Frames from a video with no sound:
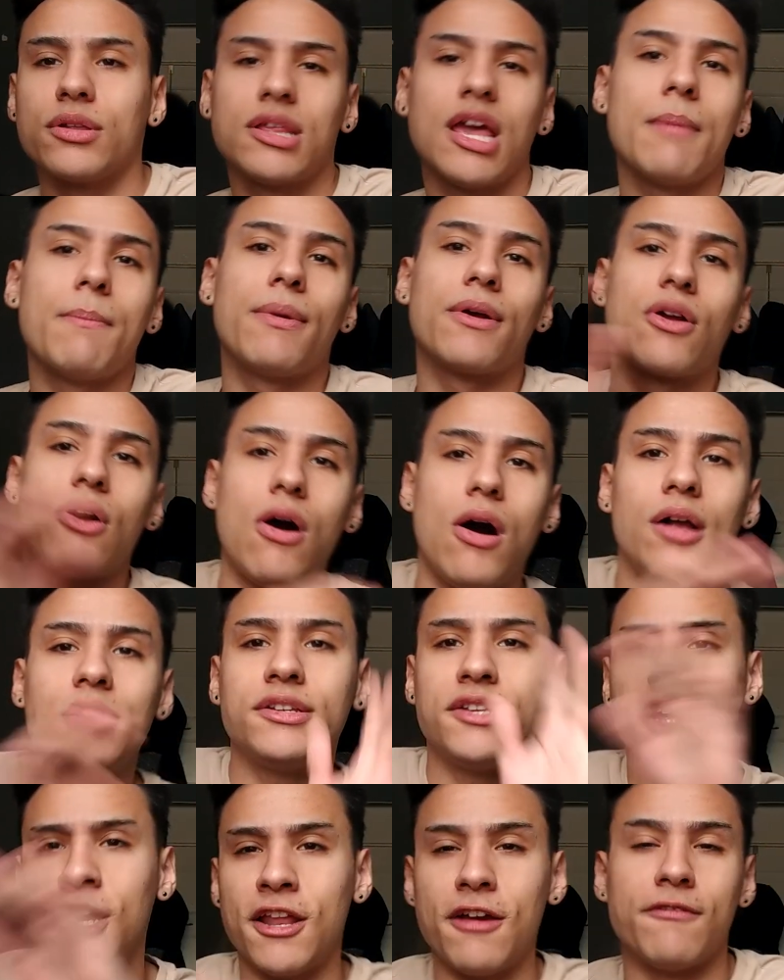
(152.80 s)
type of
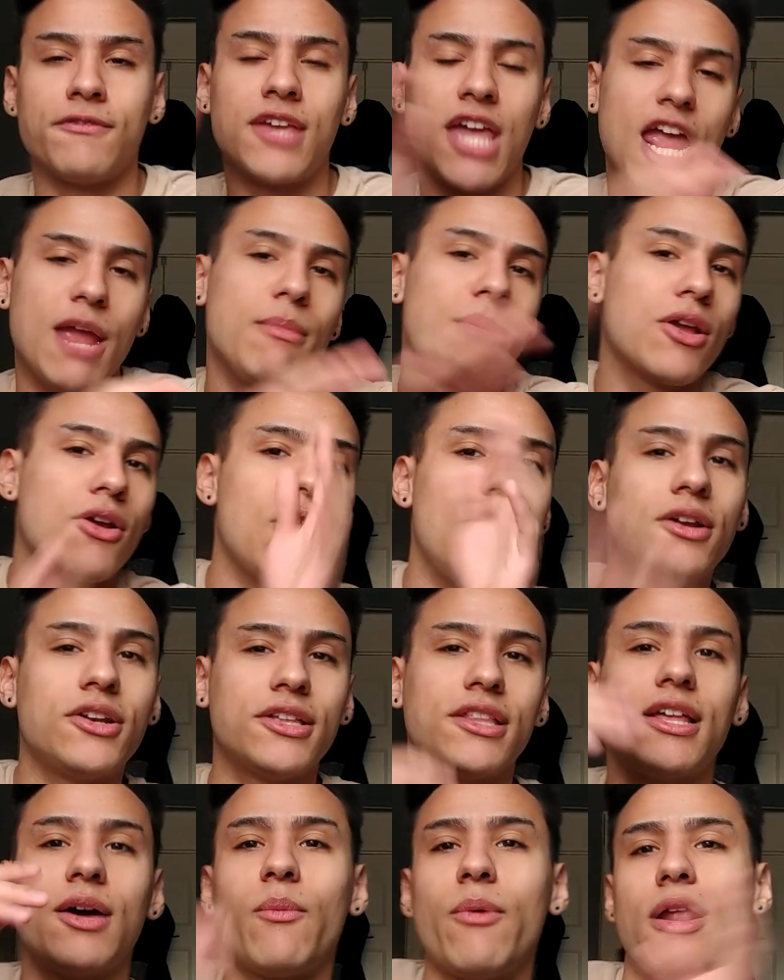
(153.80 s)
content, of gaming
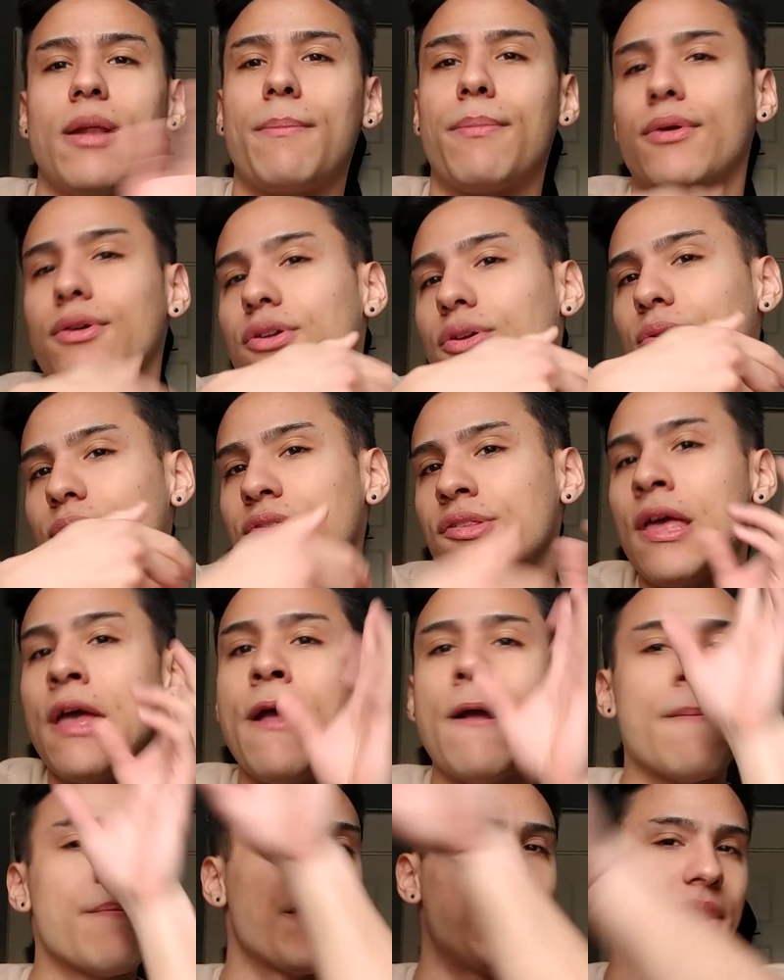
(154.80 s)
content that I want to produce,
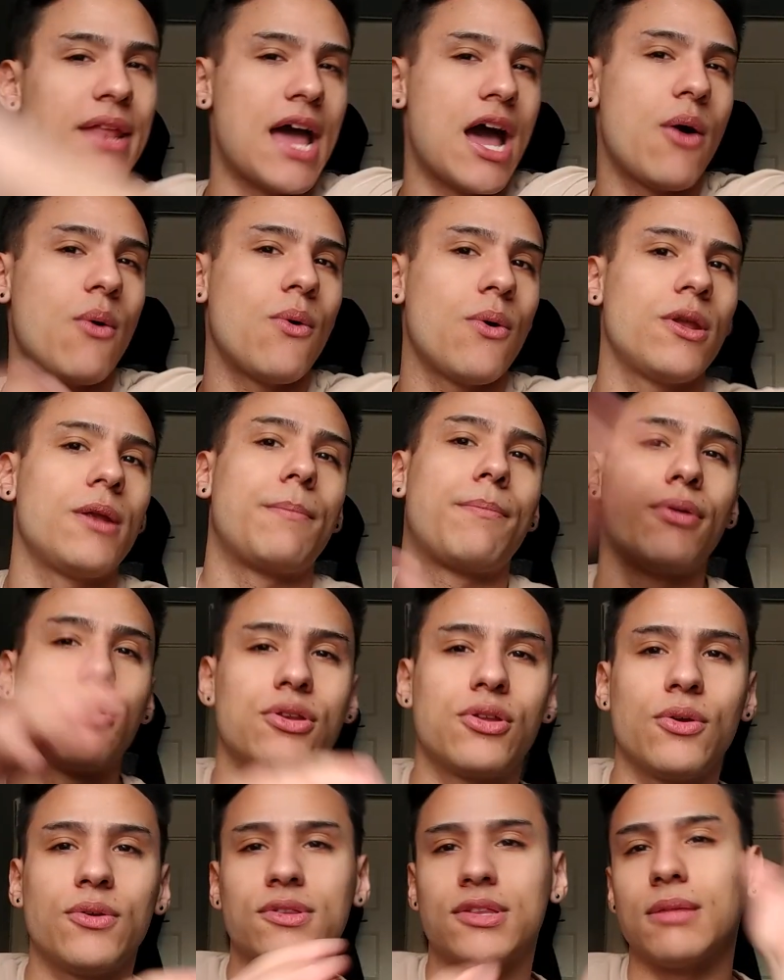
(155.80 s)
and how I want to
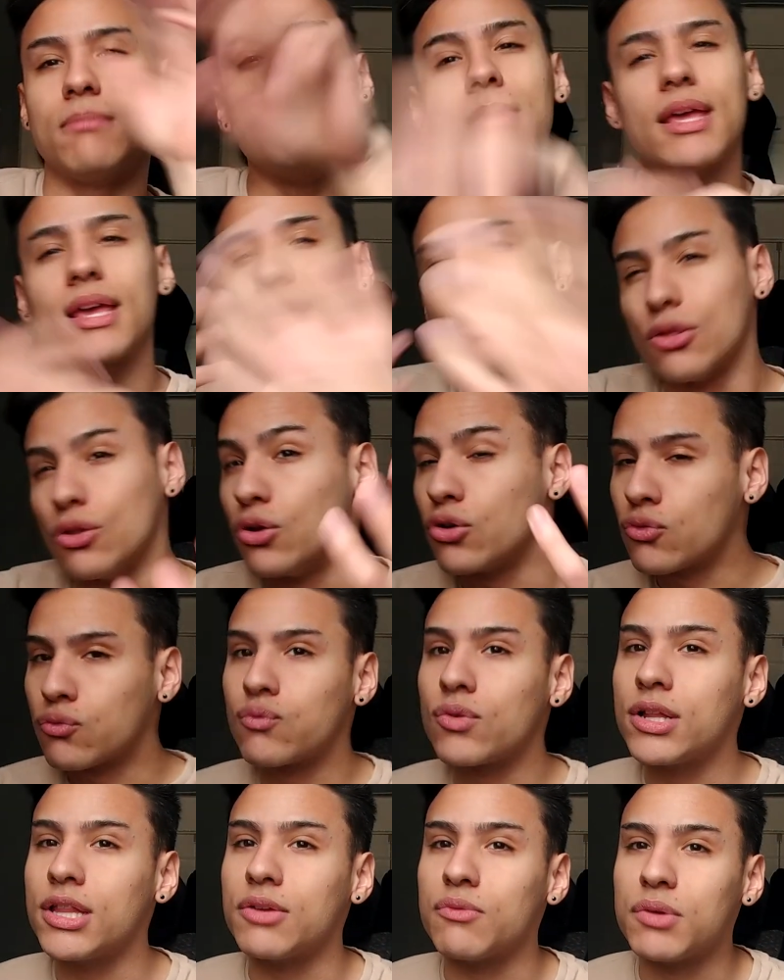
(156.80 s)
produce it and make it look
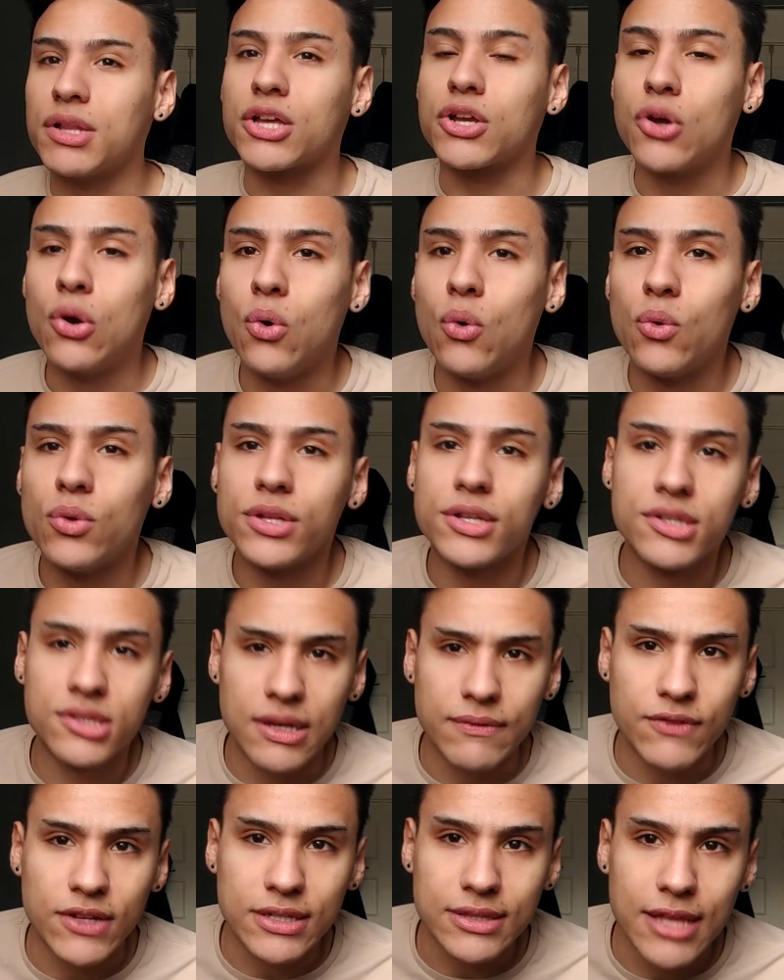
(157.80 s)
really, really cool and
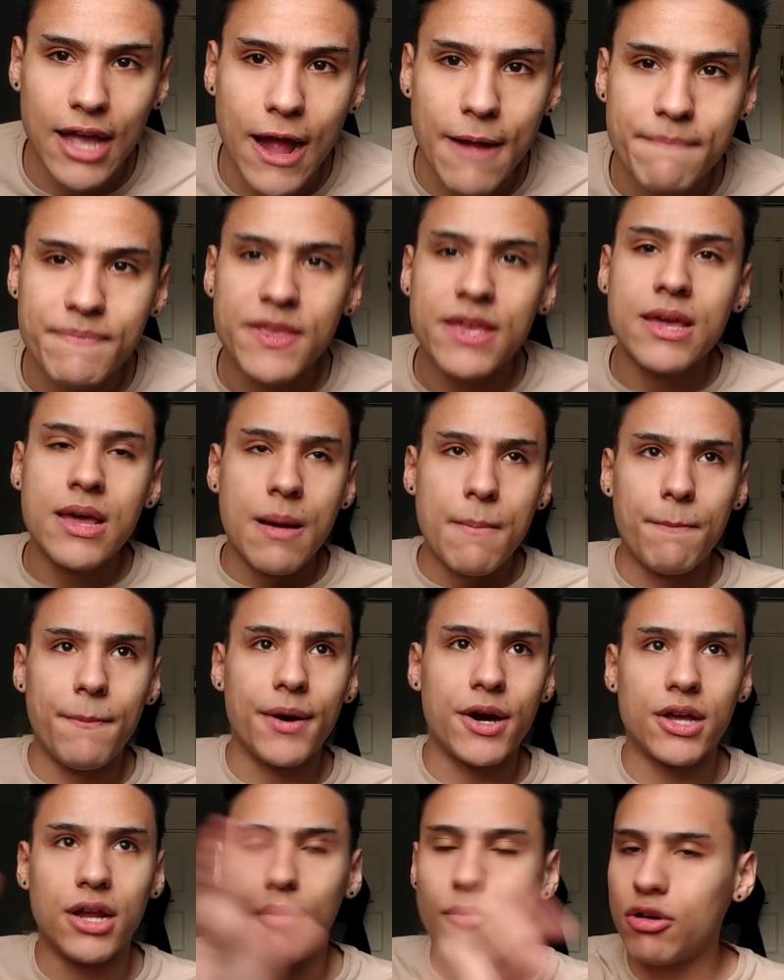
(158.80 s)
stuff like that.
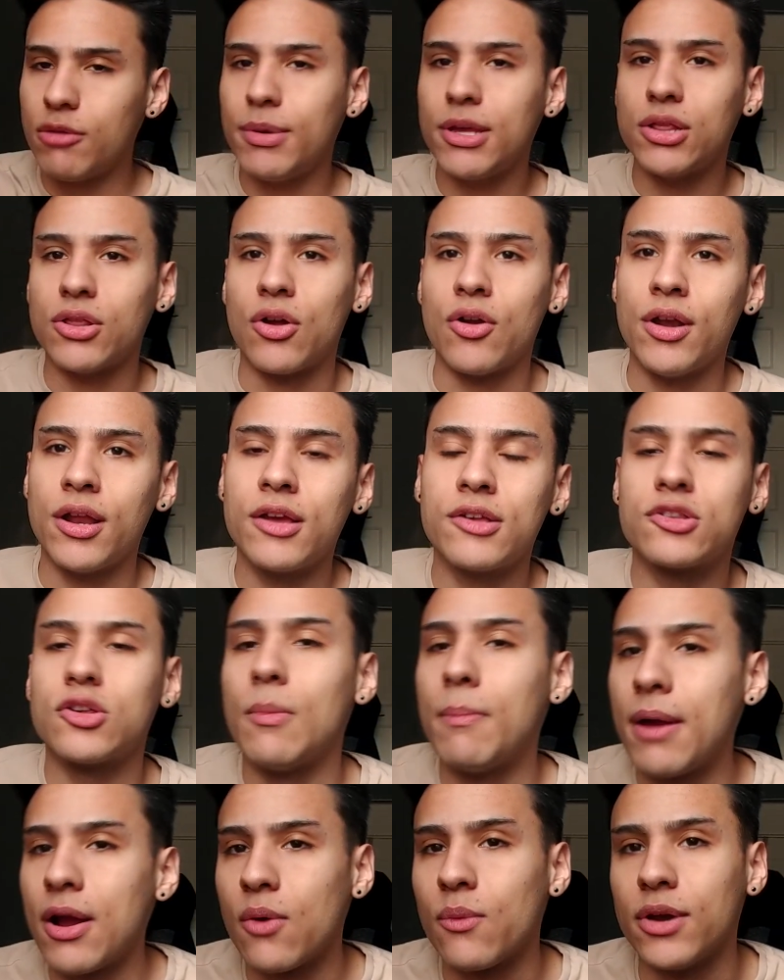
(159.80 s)
But I'm going to be learning,
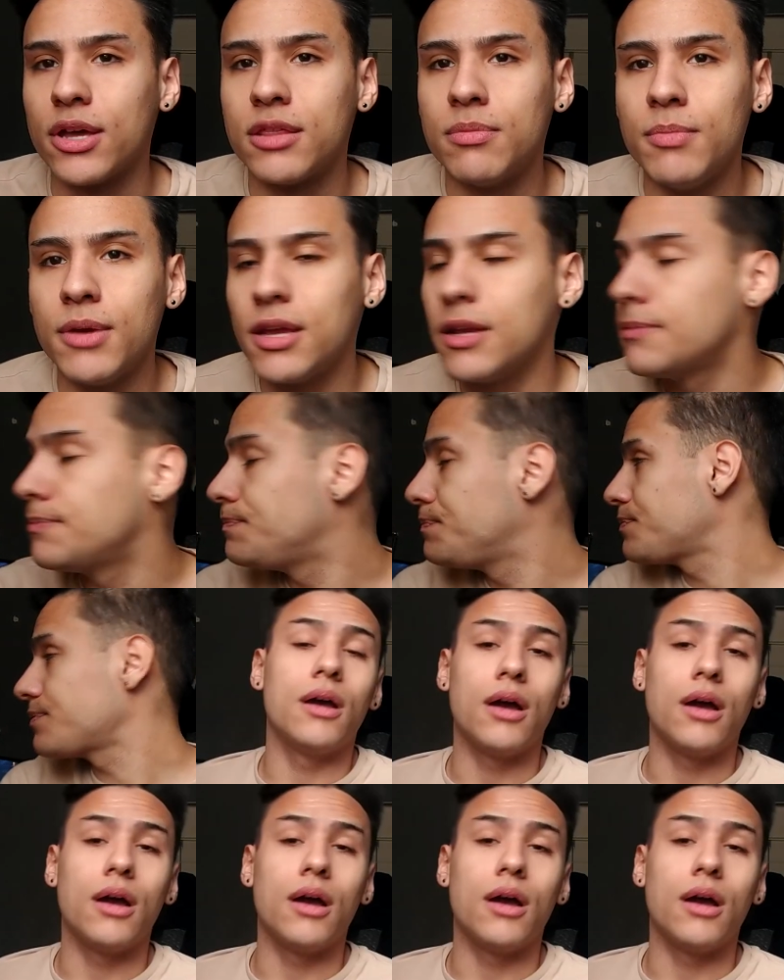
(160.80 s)
so bear with me.